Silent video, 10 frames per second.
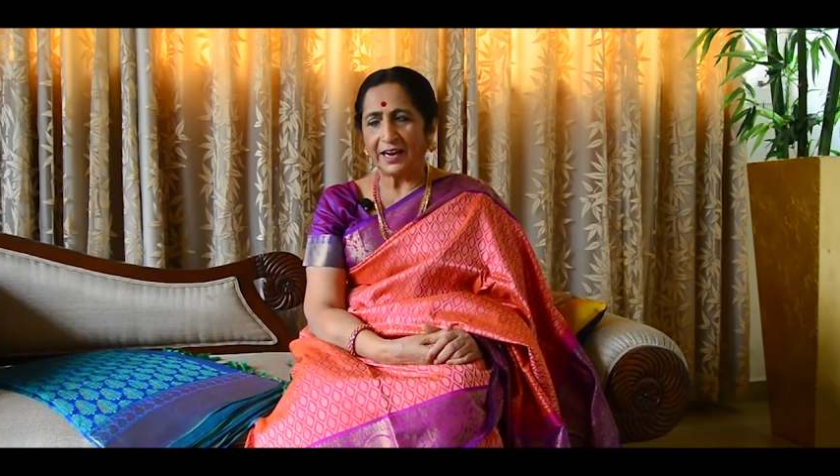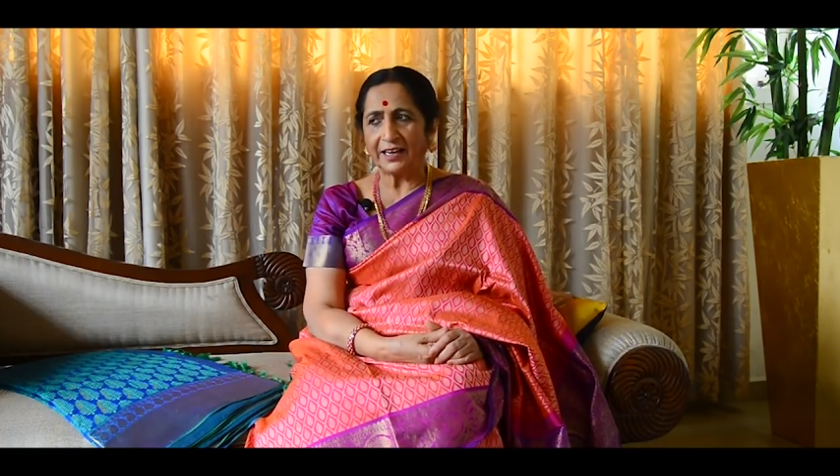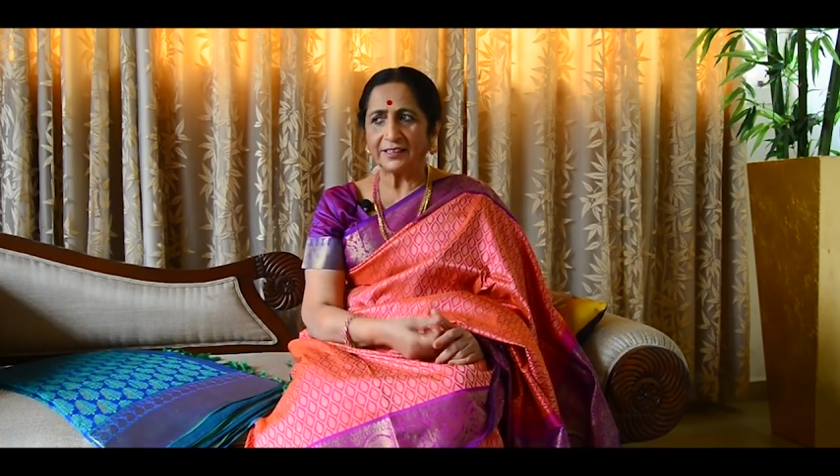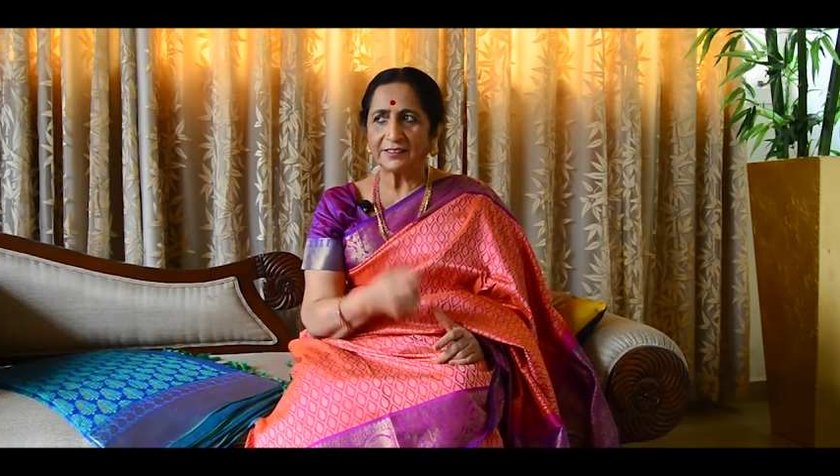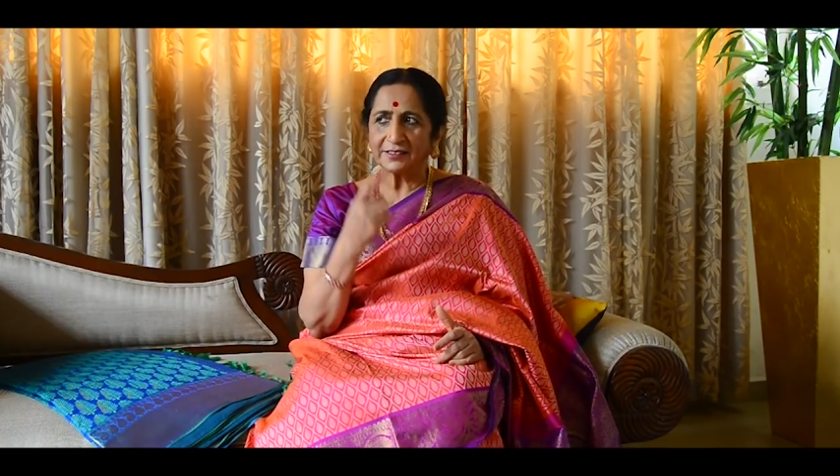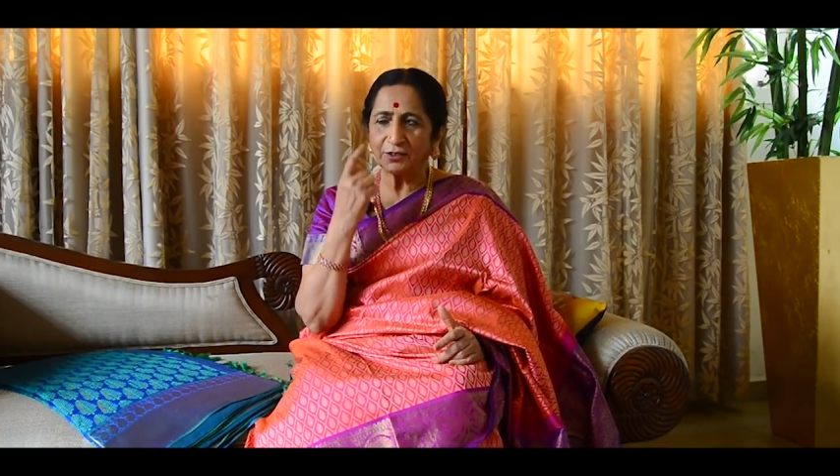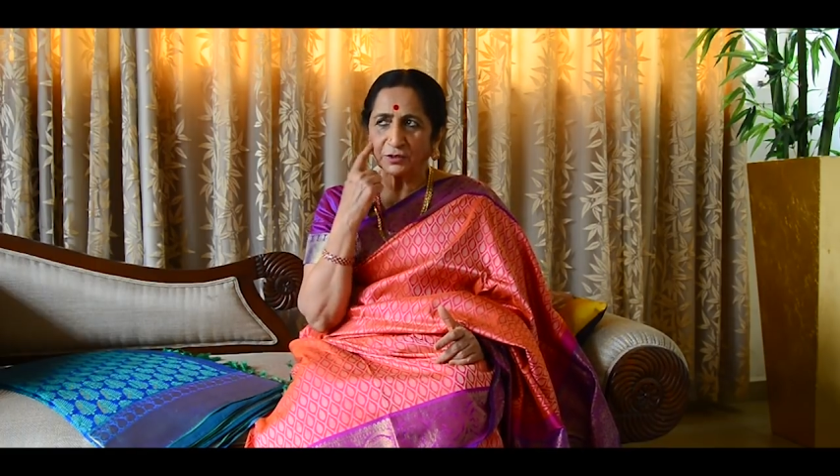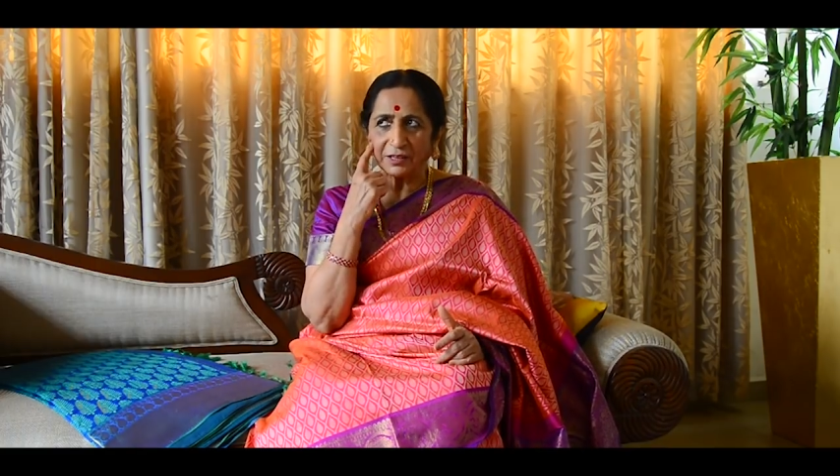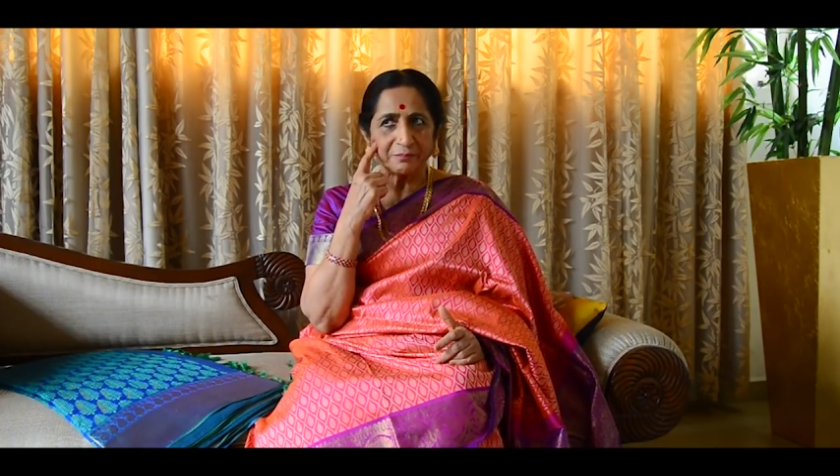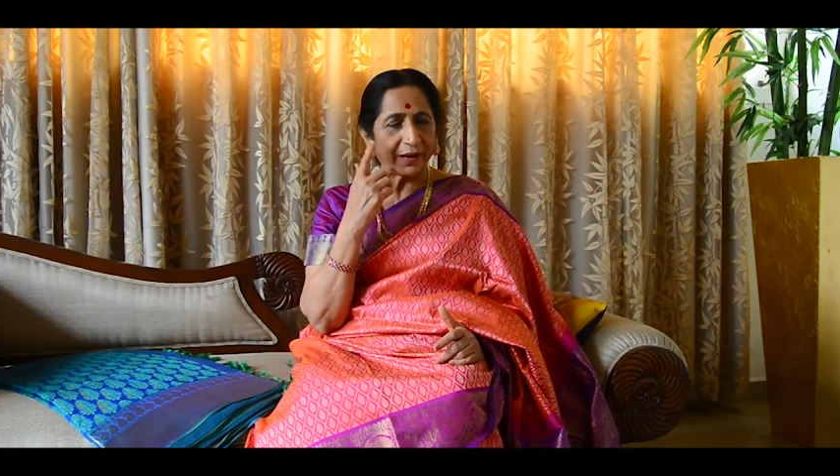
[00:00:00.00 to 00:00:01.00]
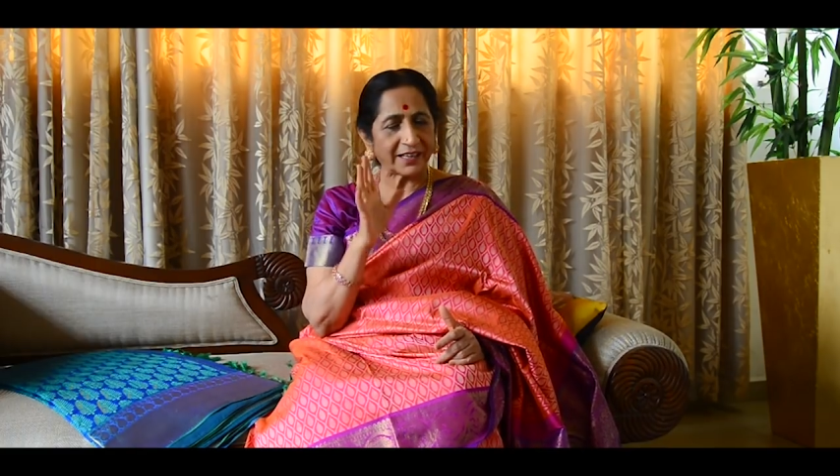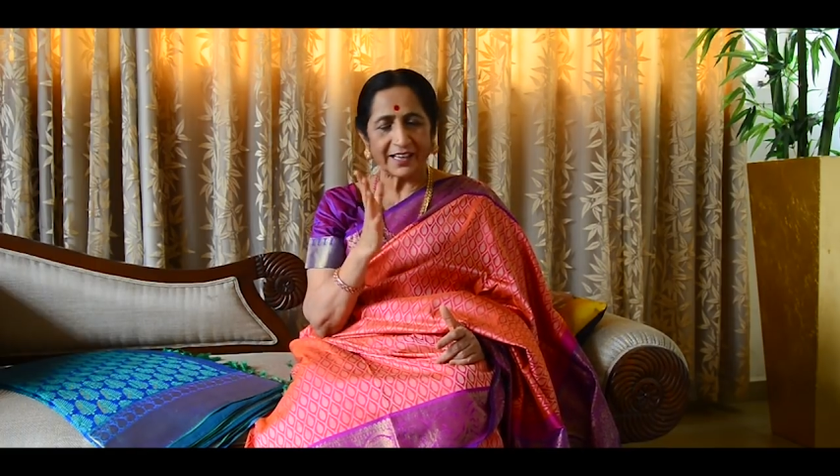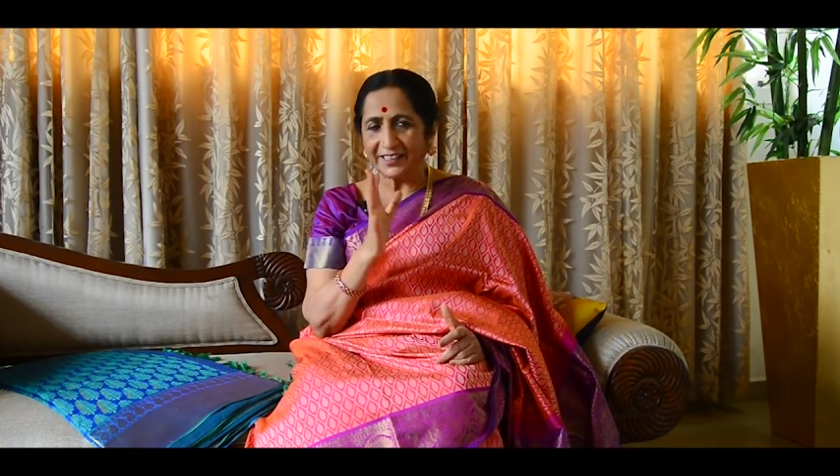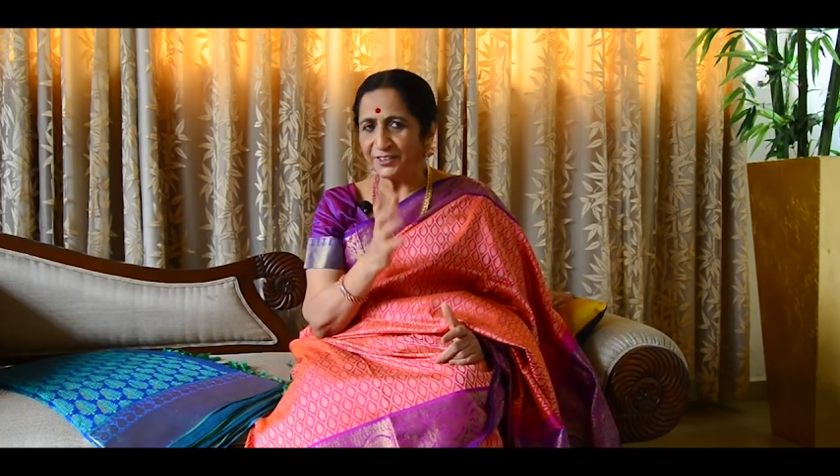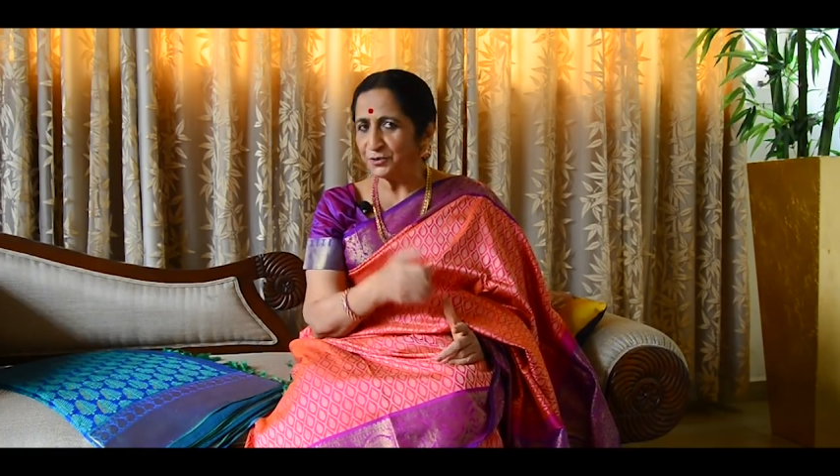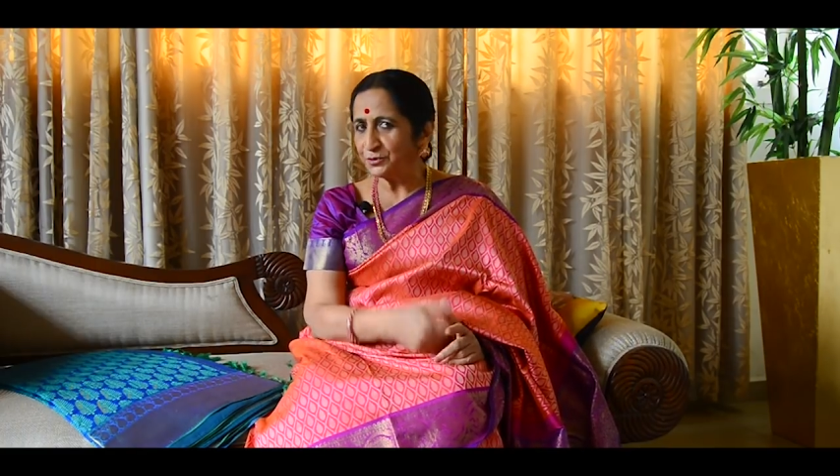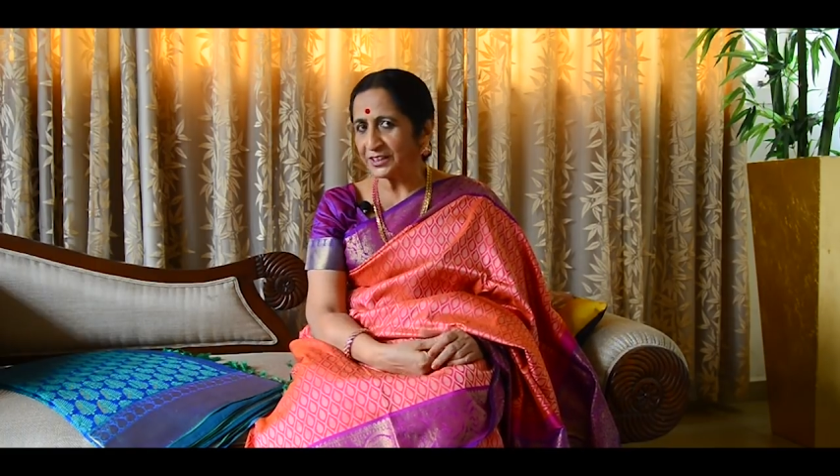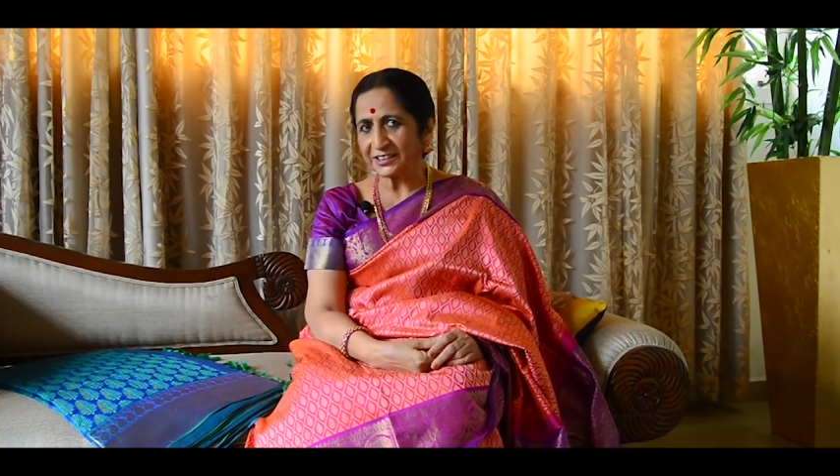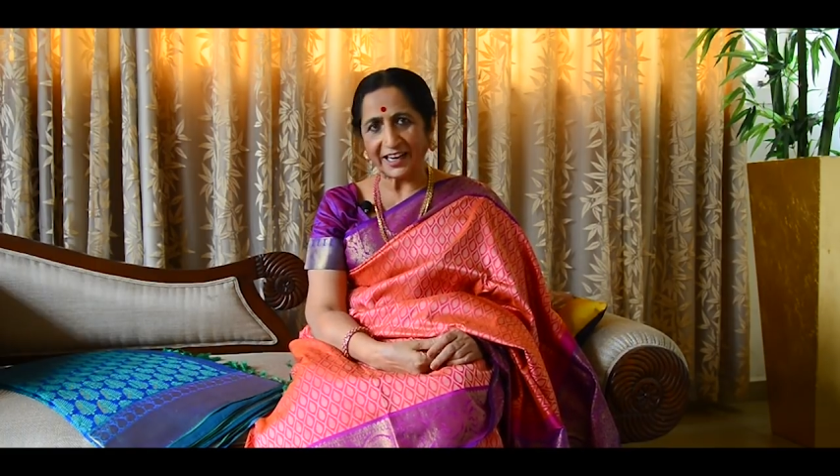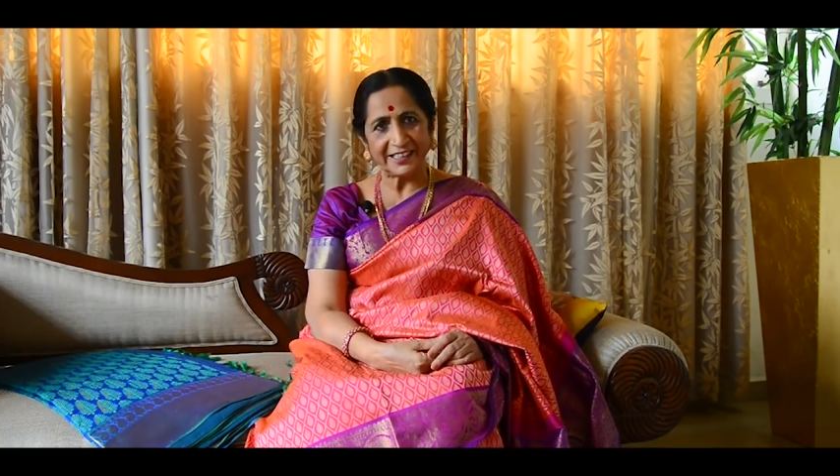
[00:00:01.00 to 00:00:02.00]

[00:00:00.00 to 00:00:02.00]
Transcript: And uh, looking back, I knew that